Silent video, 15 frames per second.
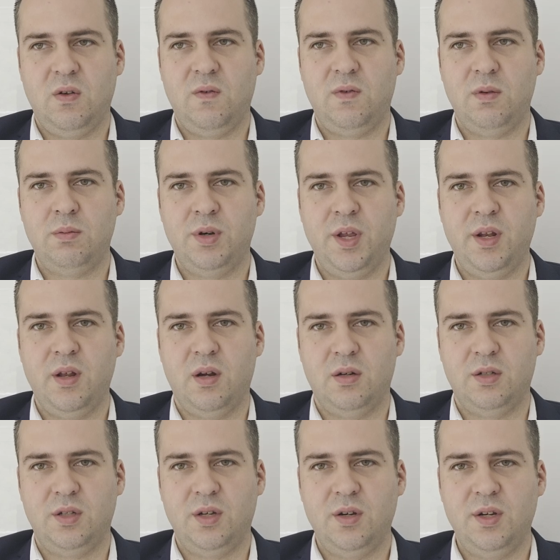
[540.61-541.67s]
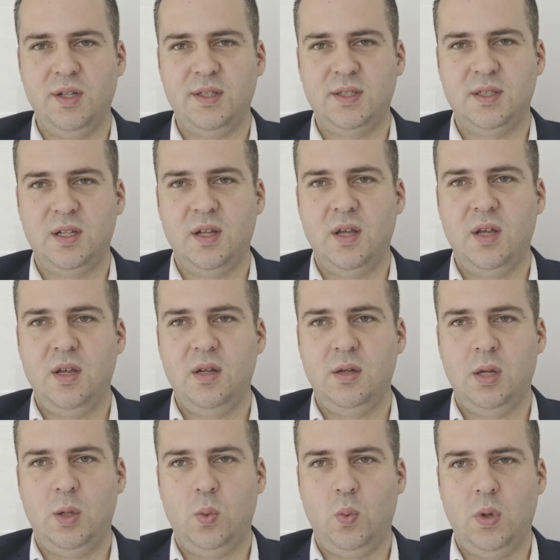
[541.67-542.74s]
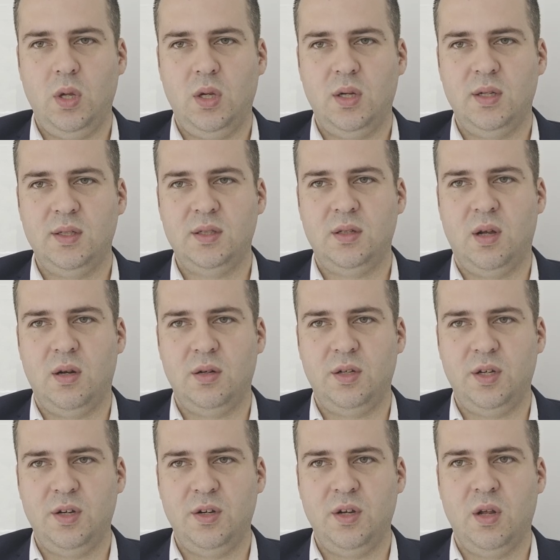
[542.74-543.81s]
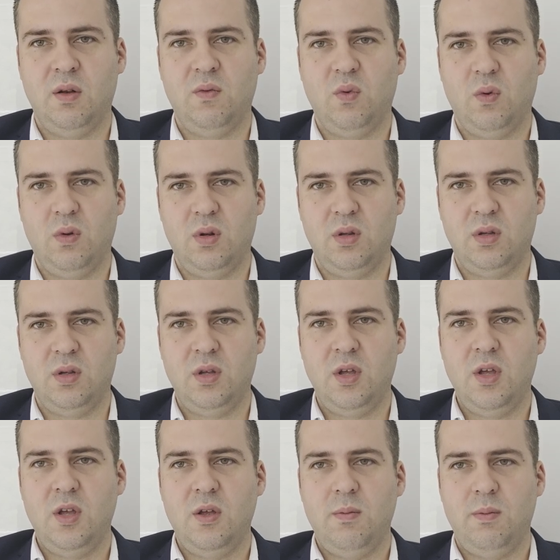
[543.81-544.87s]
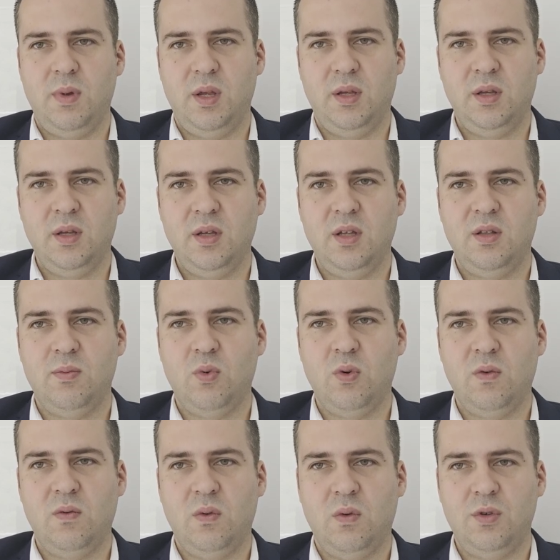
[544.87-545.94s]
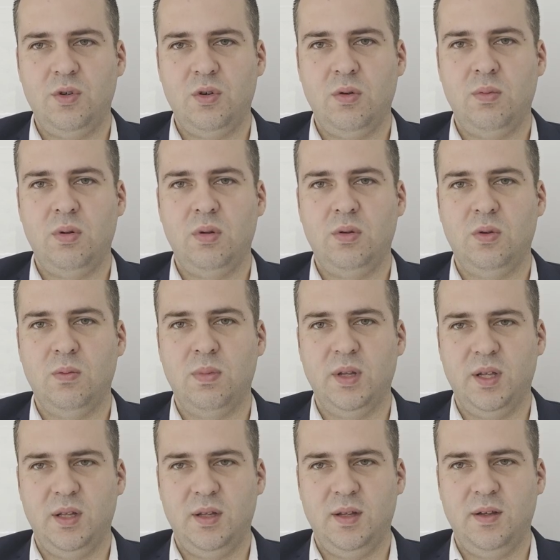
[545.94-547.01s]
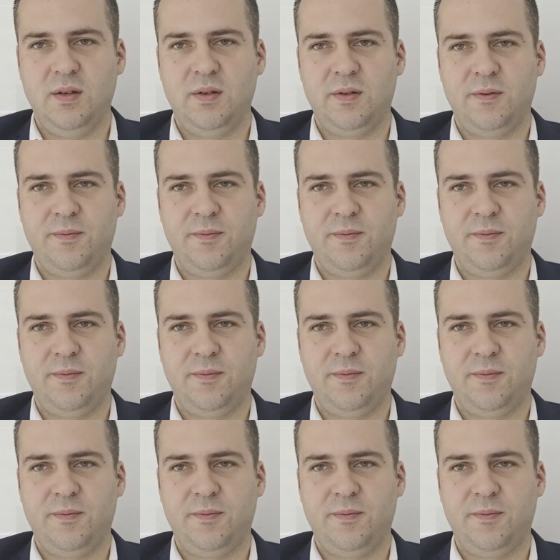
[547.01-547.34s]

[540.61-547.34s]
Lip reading: of a brain arteries that weakens the arterial wall, making it more vulnerable to bleeding.